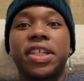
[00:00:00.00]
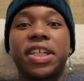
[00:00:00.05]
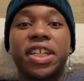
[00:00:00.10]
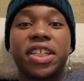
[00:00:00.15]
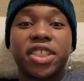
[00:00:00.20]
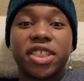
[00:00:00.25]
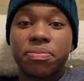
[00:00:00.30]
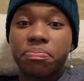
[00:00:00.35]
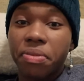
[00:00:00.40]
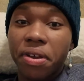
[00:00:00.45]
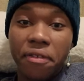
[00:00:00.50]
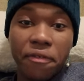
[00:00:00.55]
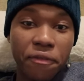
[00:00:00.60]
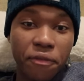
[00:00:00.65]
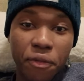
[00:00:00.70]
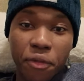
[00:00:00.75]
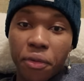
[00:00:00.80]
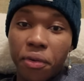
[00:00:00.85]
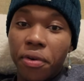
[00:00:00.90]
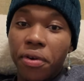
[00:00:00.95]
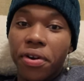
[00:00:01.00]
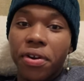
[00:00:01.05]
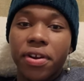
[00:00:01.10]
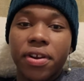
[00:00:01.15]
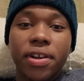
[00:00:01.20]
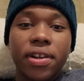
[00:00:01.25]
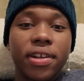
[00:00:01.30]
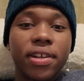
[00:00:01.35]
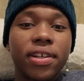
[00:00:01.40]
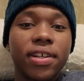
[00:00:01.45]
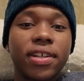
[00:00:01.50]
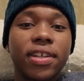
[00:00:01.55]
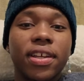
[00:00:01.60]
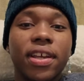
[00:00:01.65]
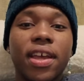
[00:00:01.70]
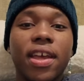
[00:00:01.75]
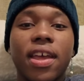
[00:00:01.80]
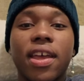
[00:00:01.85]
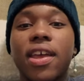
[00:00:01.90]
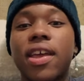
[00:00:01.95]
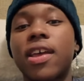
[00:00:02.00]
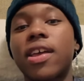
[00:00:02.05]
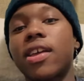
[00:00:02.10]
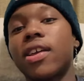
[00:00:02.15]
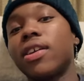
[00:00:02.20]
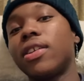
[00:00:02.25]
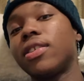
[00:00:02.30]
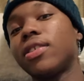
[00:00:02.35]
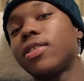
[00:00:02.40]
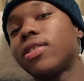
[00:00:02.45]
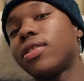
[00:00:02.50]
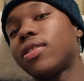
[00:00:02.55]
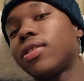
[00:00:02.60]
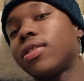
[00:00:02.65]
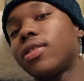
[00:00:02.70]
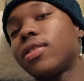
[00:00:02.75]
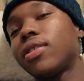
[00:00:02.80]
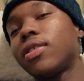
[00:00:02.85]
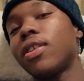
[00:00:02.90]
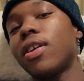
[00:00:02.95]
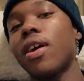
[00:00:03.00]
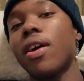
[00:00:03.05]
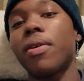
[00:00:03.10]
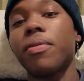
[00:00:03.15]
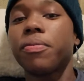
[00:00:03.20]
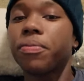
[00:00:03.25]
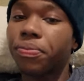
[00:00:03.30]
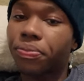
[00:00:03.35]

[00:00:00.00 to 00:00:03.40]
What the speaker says: it's meant for. And yeah,